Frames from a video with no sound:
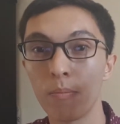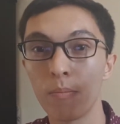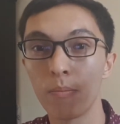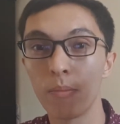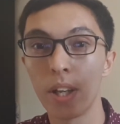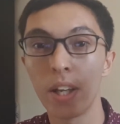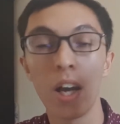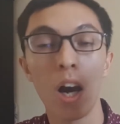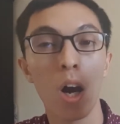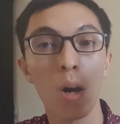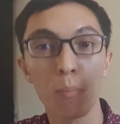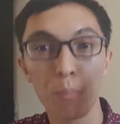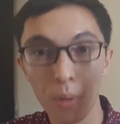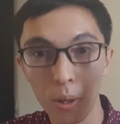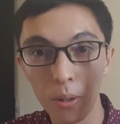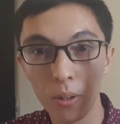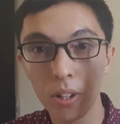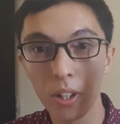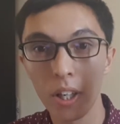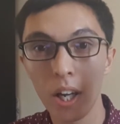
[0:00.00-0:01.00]
They are
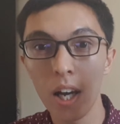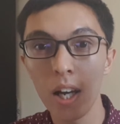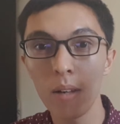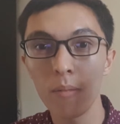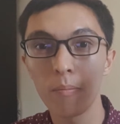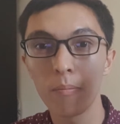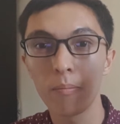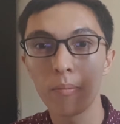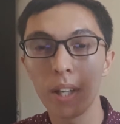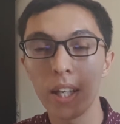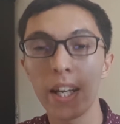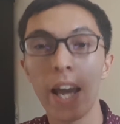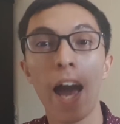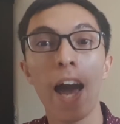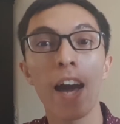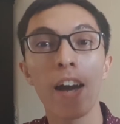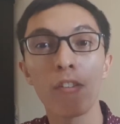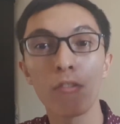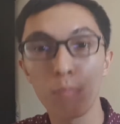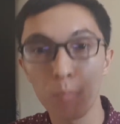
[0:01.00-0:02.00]
broken up, they
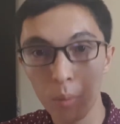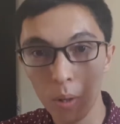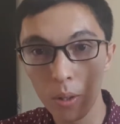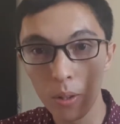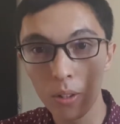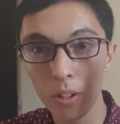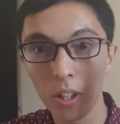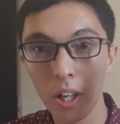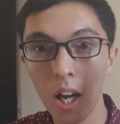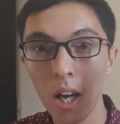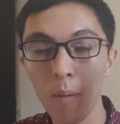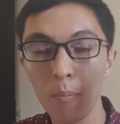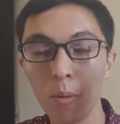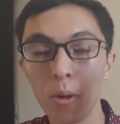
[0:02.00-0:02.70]
have broken up,